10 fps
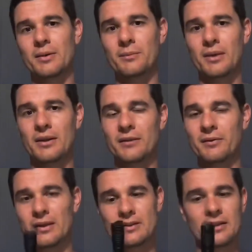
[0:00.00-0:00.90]
buying a
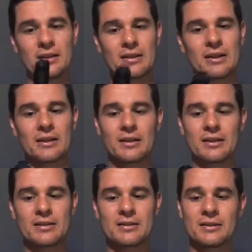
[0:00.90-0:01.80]
flashlight like
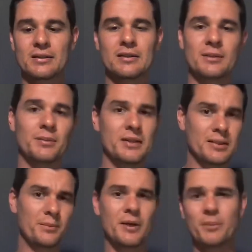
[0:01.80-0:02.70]
this, please
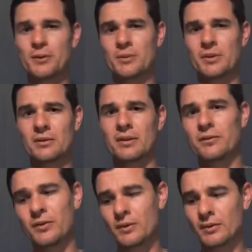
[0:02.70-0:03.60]
hit me up as well. If
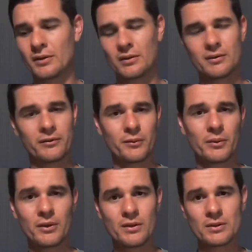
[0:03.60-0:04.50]
you
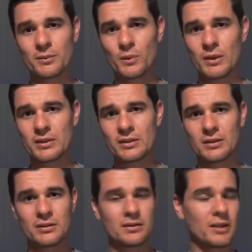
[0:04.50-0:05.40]
want to ask some
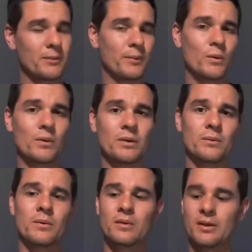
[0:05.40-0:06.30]
questions, I'm more than
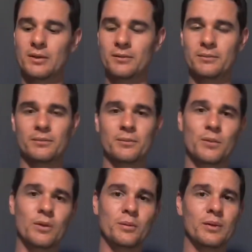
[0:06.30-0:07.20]

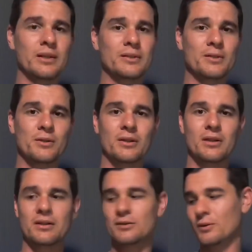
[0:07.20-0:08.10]
willing to
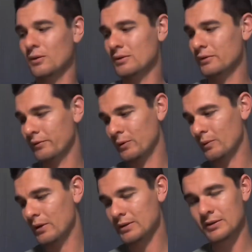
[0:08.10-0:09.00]
answer a few
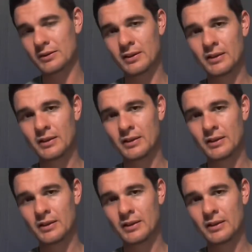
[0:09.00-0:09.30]
questions.